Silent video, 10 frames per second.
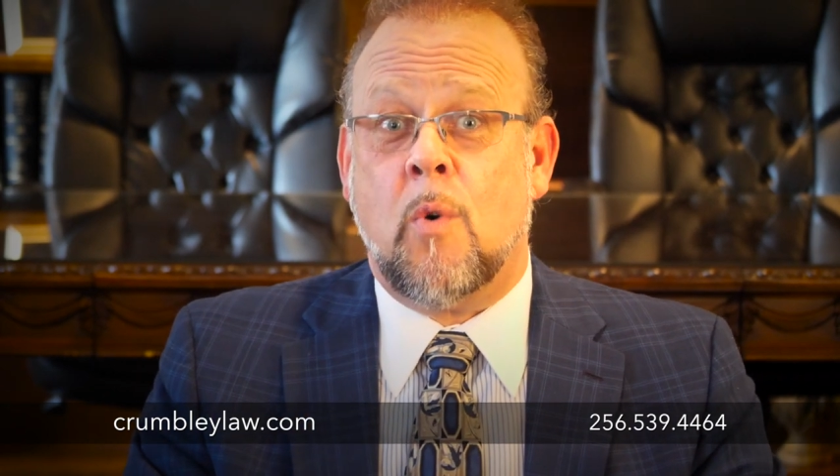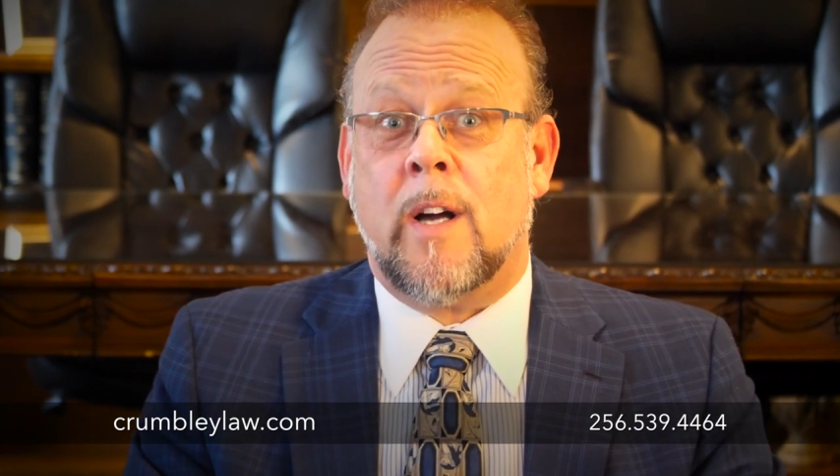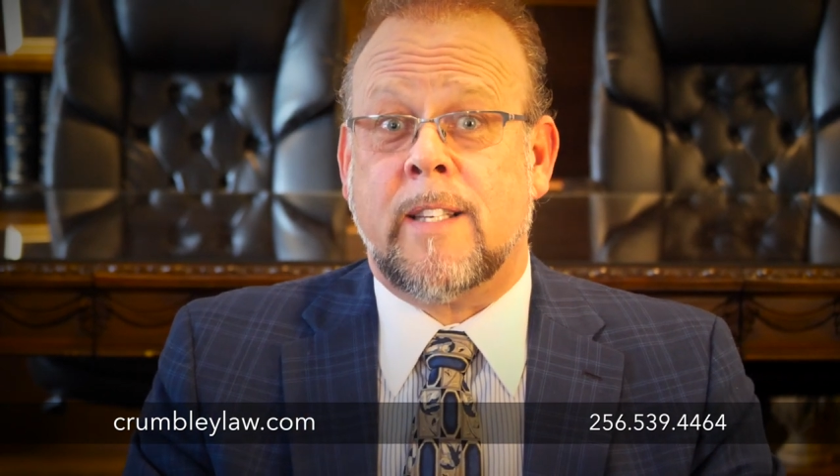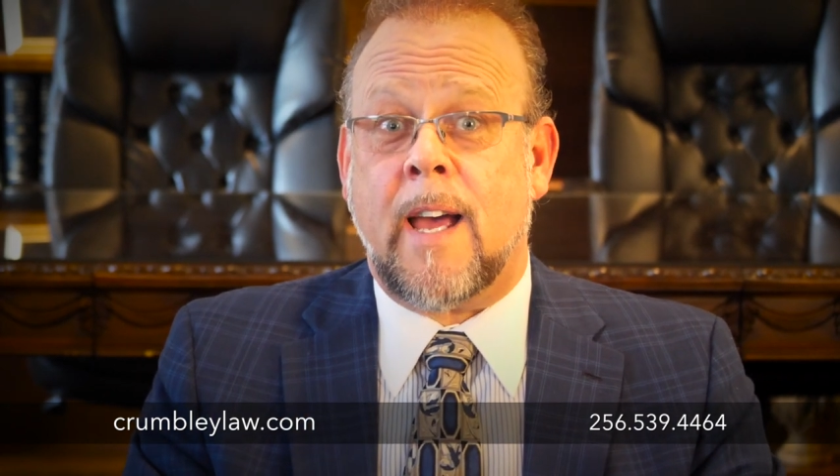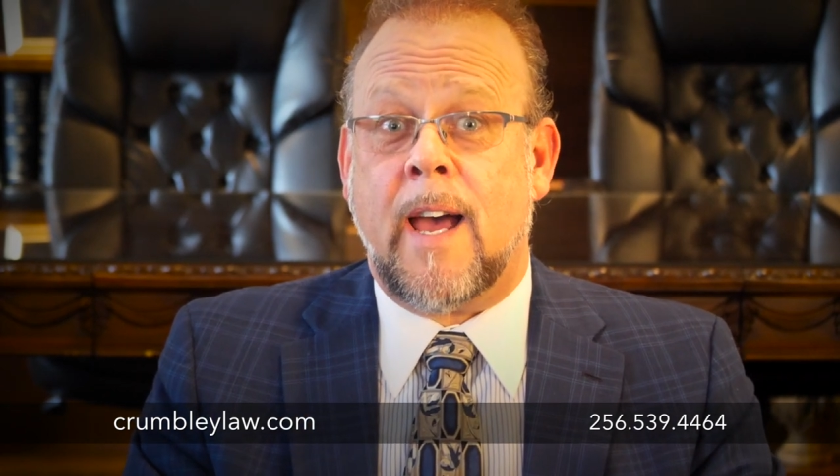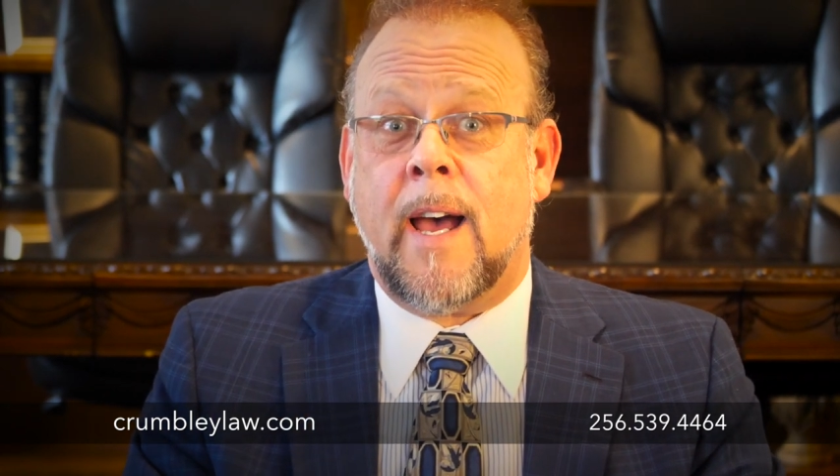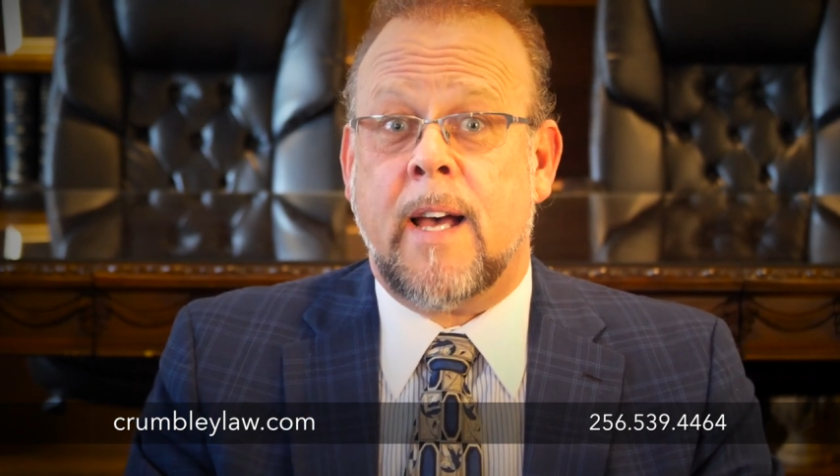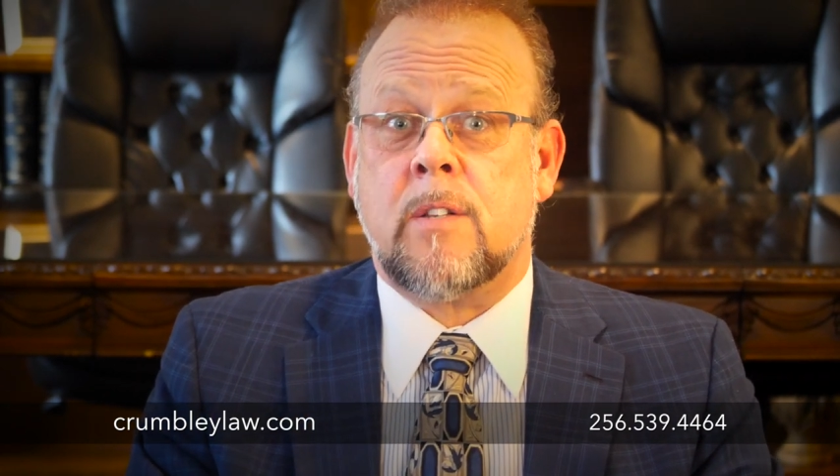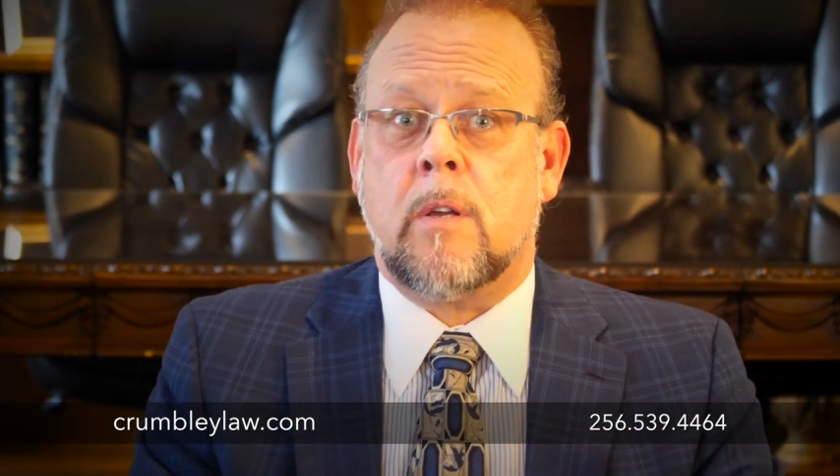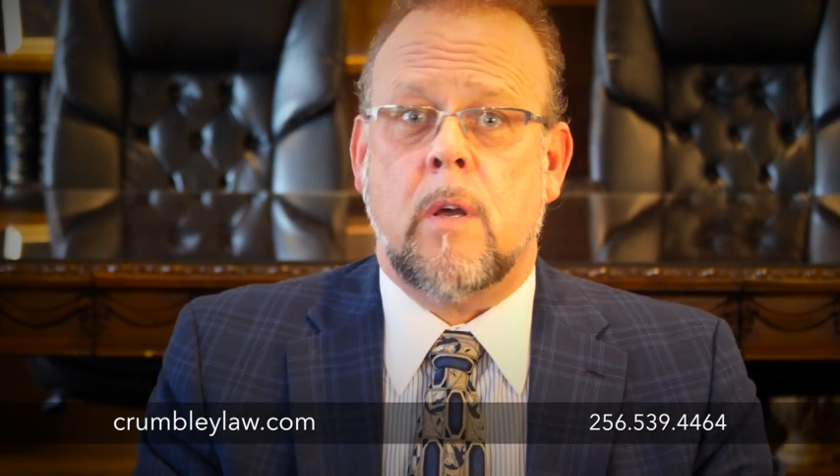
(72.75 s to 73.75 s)
want to
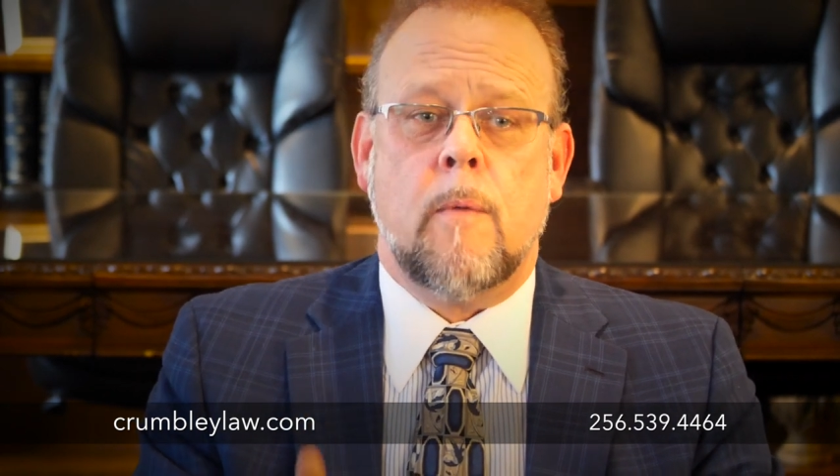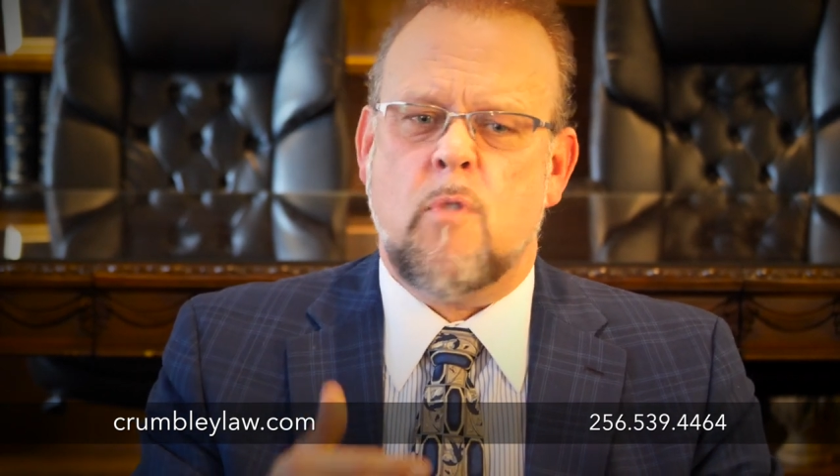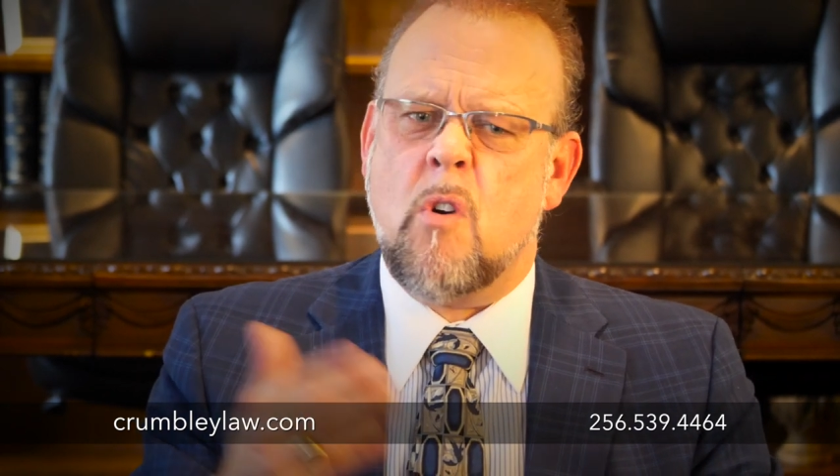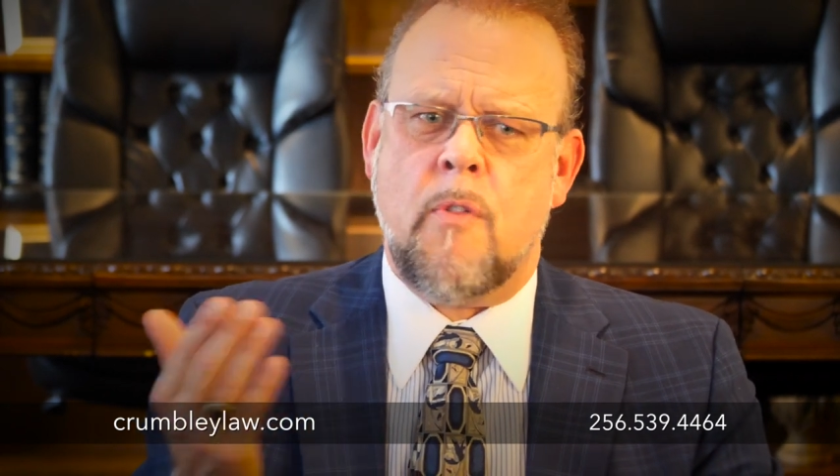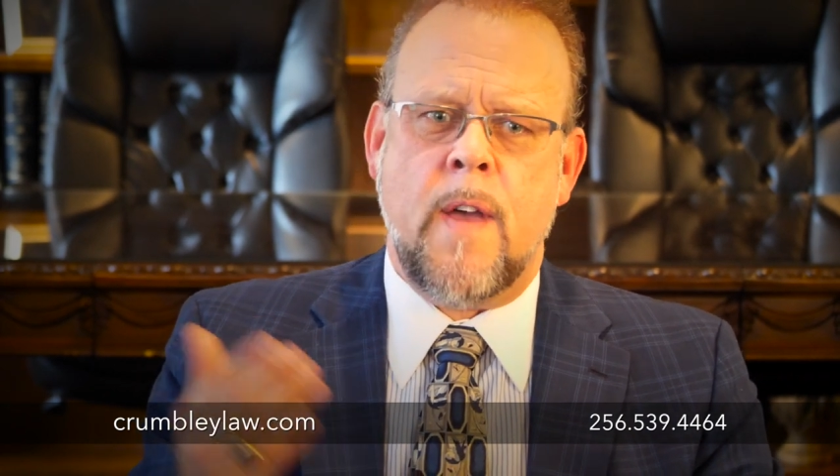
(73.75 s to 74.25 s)
ask. You'll